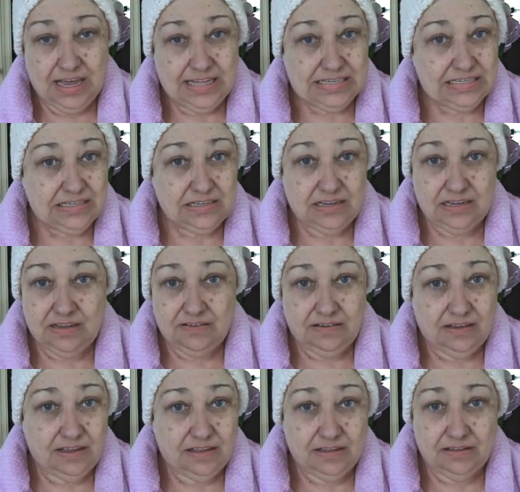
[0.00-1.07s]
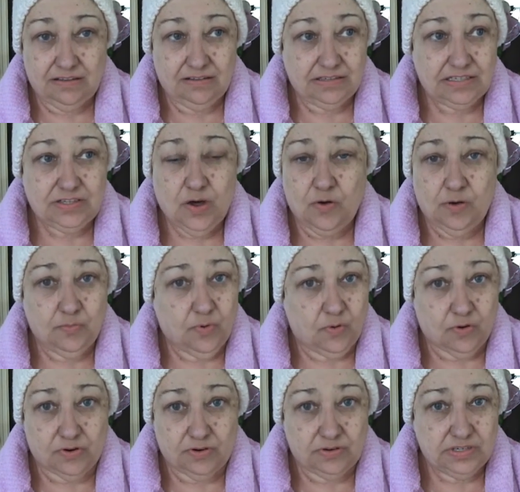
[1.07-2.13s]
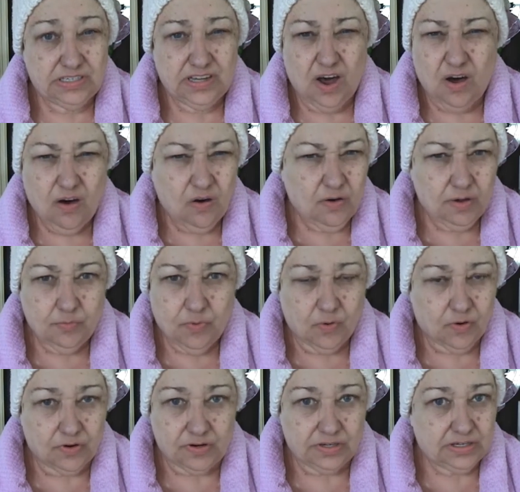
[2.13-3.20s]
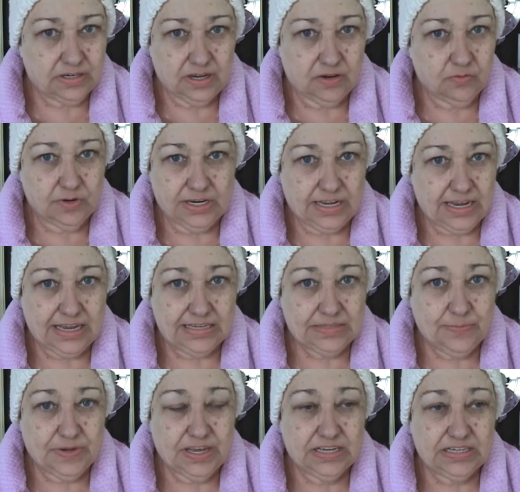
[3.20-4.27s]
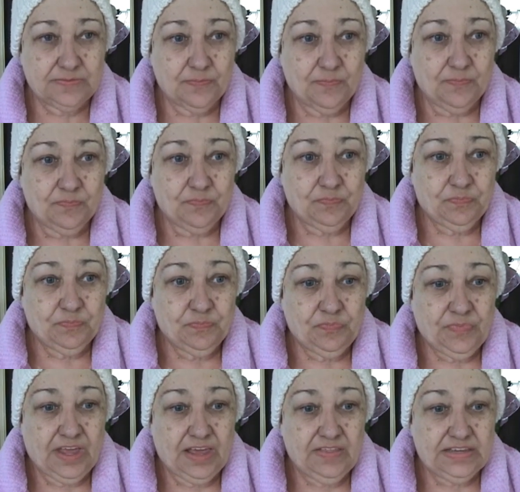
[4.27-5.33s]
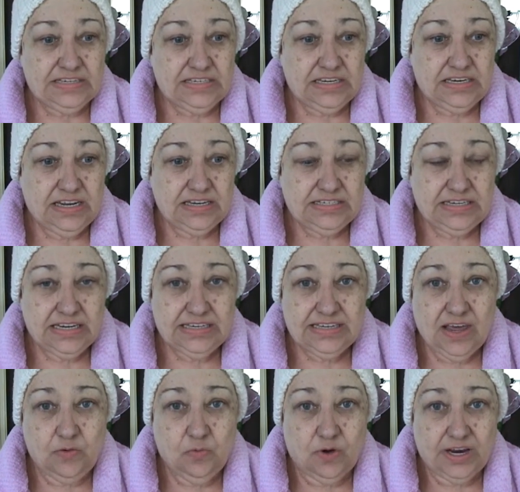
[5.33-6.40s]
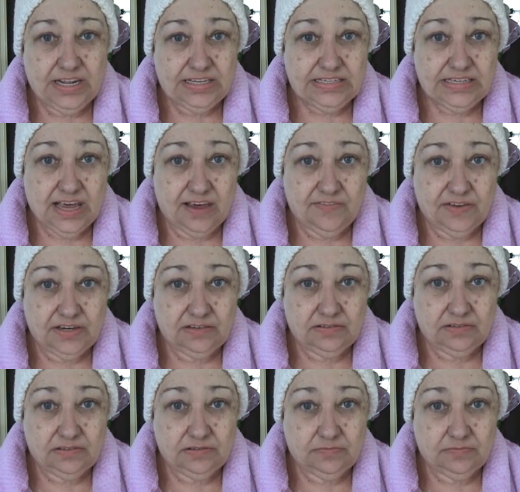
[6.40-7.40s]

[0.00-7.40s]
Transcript: It's so important. So important. It really is, because the statistics say 1 in 7.